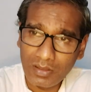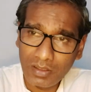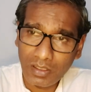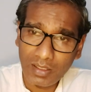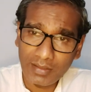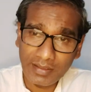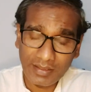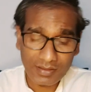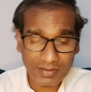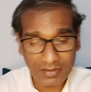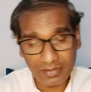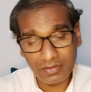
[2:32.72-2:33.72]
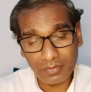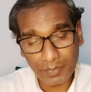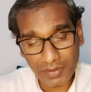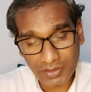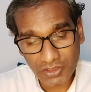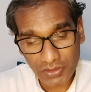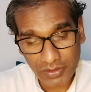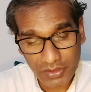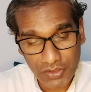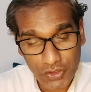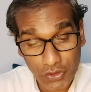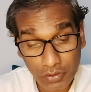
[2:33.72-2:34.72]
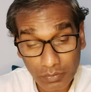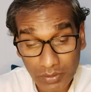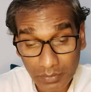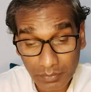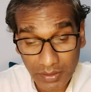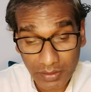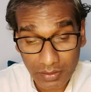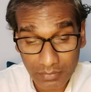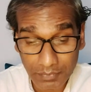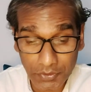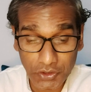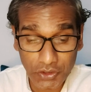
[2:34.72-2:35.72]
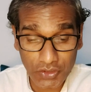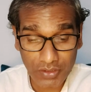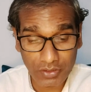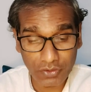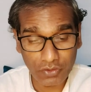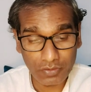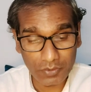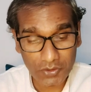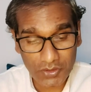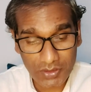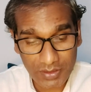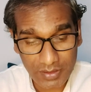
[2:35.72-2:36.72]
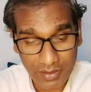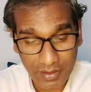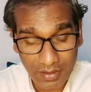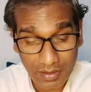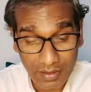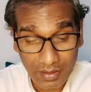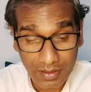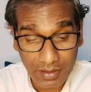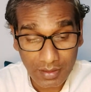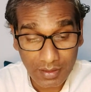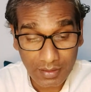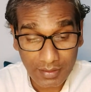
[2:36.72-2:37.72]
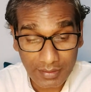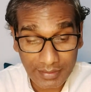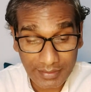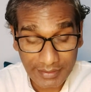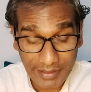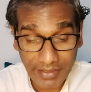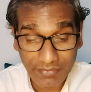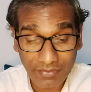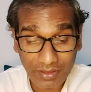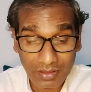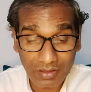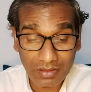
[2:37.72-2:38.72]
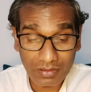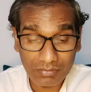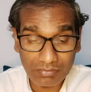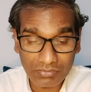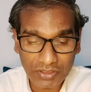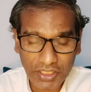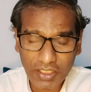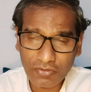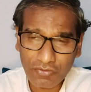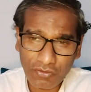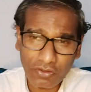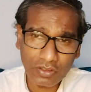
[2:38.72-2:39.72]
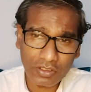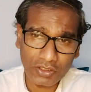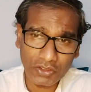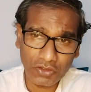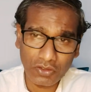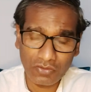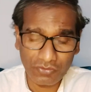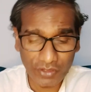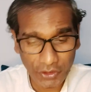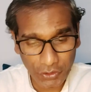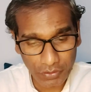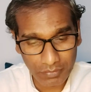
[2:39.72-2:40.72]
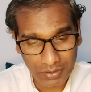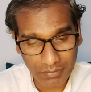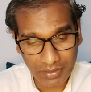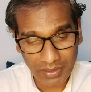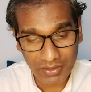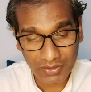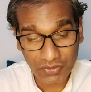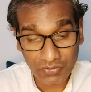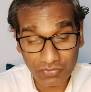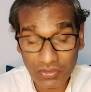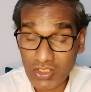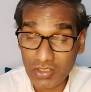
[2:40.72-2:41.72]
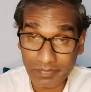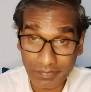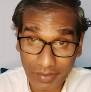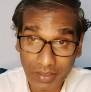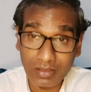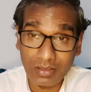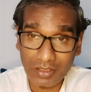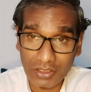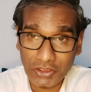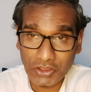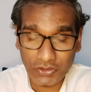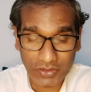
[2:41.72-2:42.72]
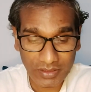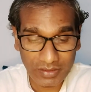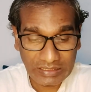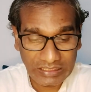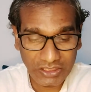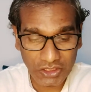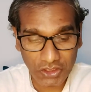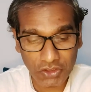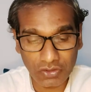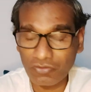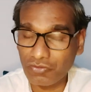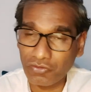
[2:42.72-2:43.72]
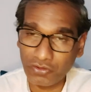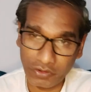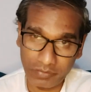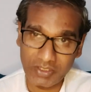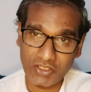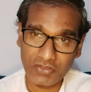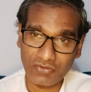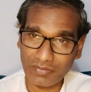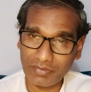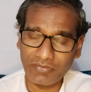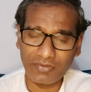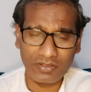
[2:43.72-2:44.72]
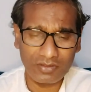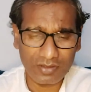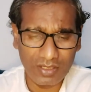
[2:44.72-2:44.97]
And his another prediction is human-made computers and robots, they will take full control of the human mind, which may lead to the destruction of humans from the world.